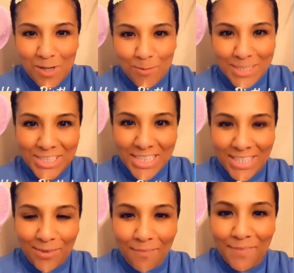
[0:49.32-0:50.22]
Wishing you a
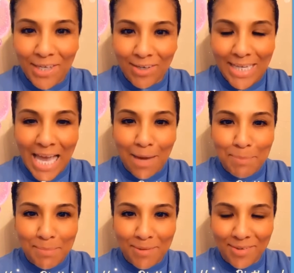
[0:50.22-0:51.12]
very happy
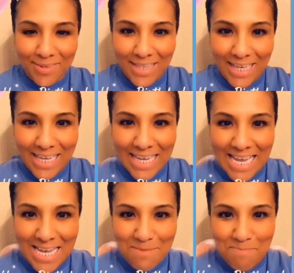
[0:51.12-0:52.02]
birthday
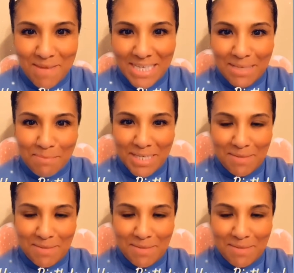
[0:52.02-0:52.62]
and many, many